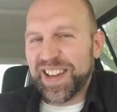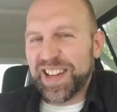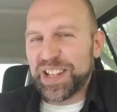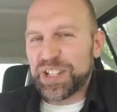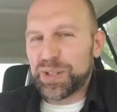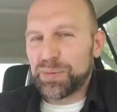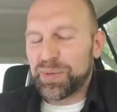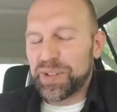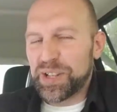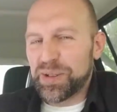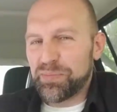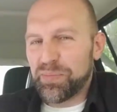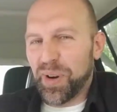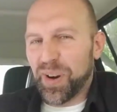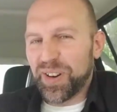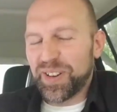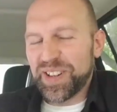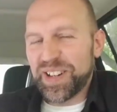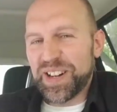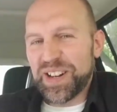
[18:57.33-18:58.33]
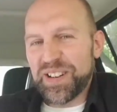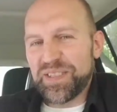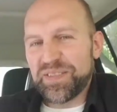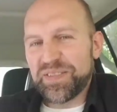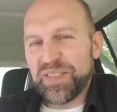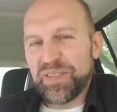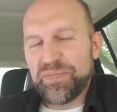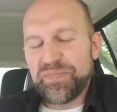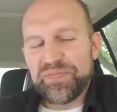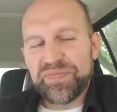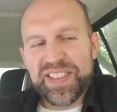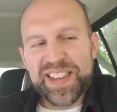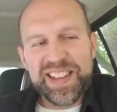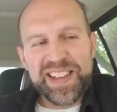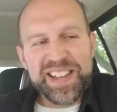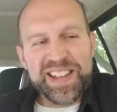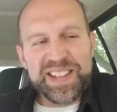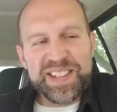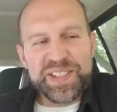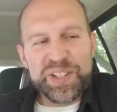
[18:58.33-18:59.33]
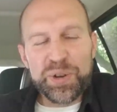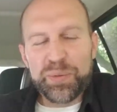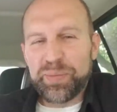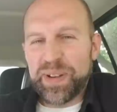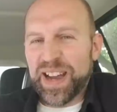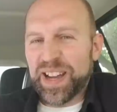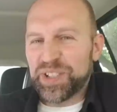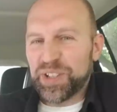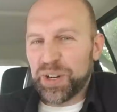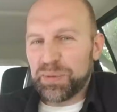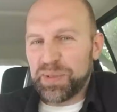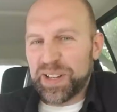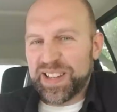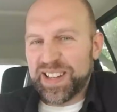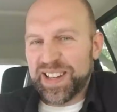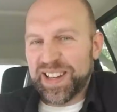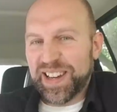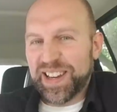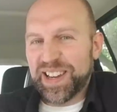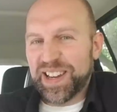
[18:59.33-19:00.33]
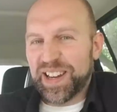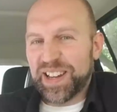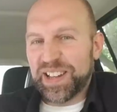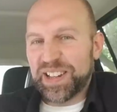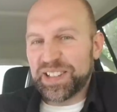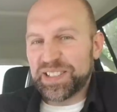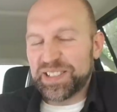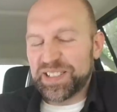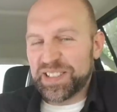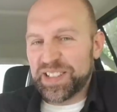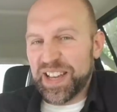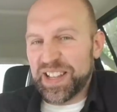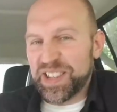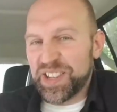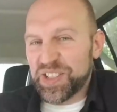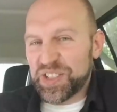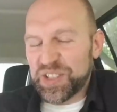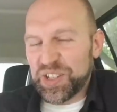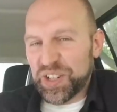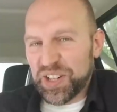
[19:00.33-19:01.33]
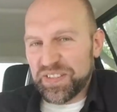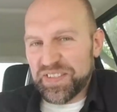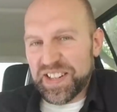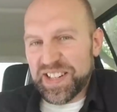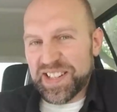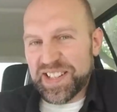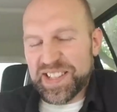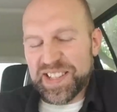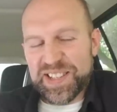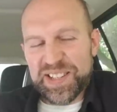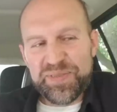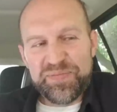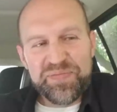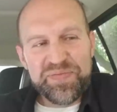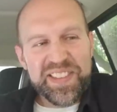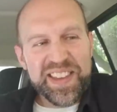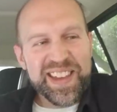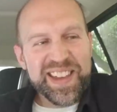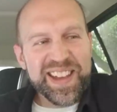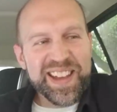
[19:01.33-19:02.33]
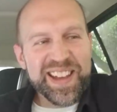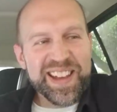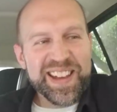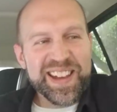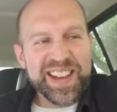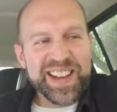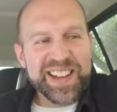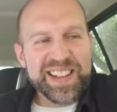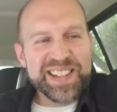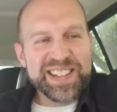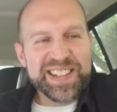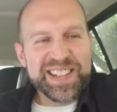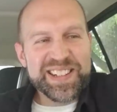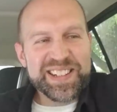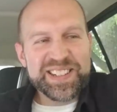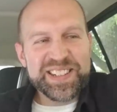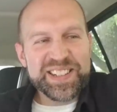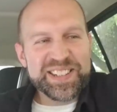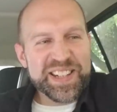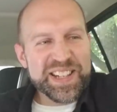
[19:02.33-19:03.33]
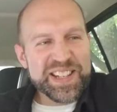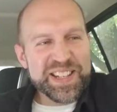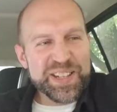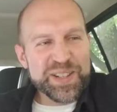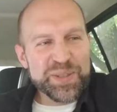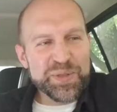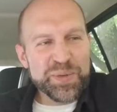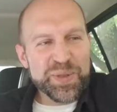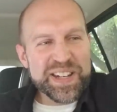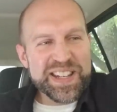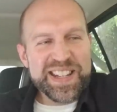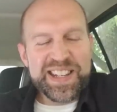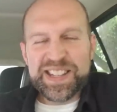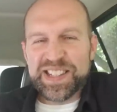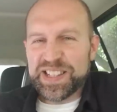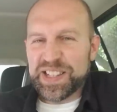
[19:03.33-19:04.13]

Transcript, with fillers: to be a part of. So Patrick McKay uh, led the service. And uh, like when he's